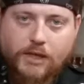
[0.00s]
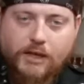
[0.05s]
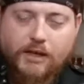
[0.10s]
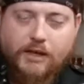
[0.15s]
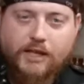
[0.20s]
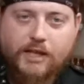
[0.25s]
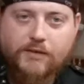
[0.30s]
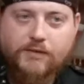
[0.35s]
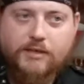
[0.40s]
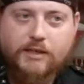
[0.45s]
And
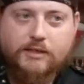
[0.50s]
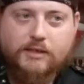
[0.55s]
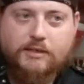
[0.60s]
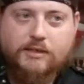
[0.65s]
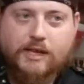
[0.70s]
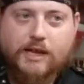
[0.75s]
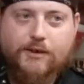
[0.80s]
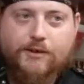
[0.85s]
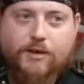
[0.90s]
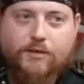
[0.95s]
it gives like the
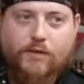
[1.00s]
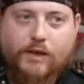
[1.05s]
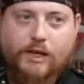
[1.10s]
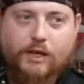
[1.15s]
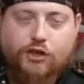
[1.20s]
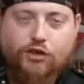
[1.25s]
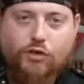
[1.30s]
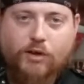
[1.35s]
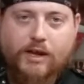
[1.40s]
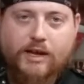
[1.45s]
sound of like
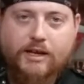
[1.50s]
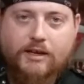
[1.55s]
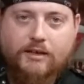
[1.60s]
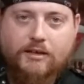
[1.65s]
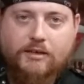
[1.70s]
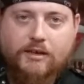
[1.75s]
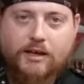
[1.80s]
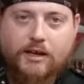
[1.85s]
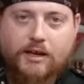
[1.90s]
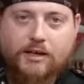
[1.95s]
a
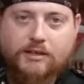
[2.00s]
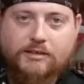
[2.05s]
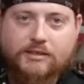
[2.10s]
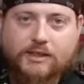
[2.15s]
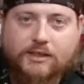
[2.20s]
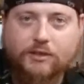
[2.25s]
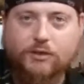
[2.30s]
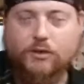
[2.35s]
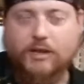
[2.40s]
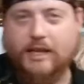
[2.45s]
train
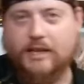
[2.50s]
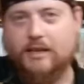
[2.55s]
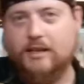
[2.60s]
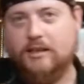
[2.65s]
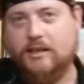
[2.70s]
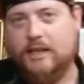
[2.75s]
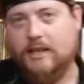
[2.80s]
signal, like